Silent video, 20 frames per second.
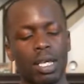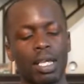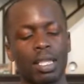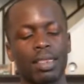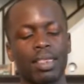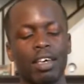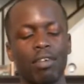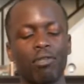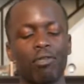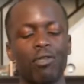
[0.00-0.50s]

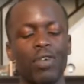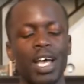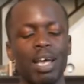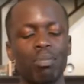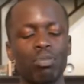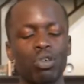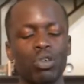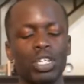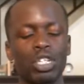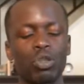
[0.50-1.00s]
The
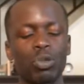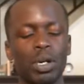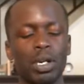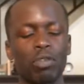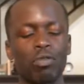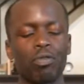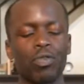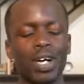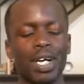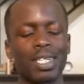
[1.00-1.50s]
February
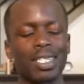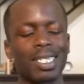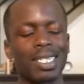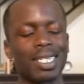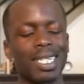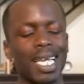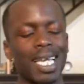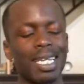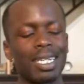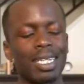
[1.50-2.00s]
21st
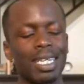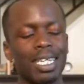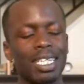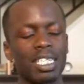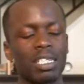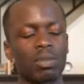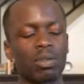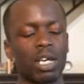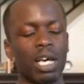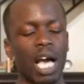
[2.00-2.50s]
date
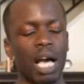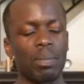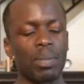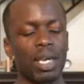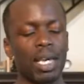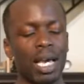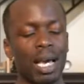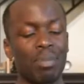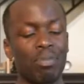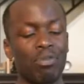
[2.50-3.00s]
is
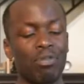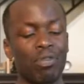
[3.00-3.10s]
coming up